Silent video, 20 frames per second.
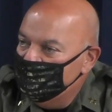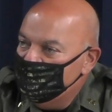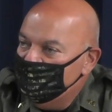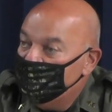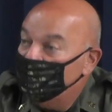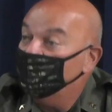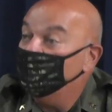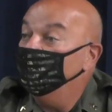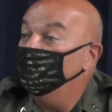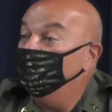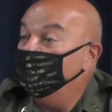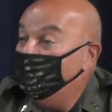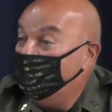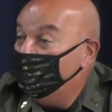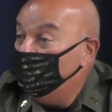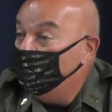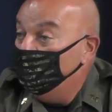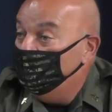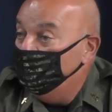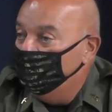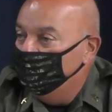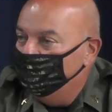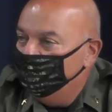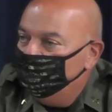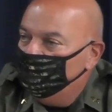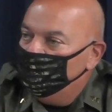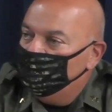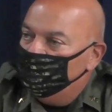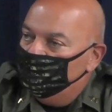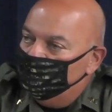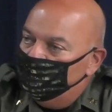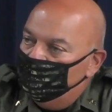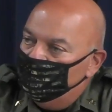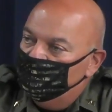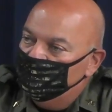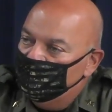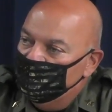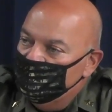how can we help? You know, uh,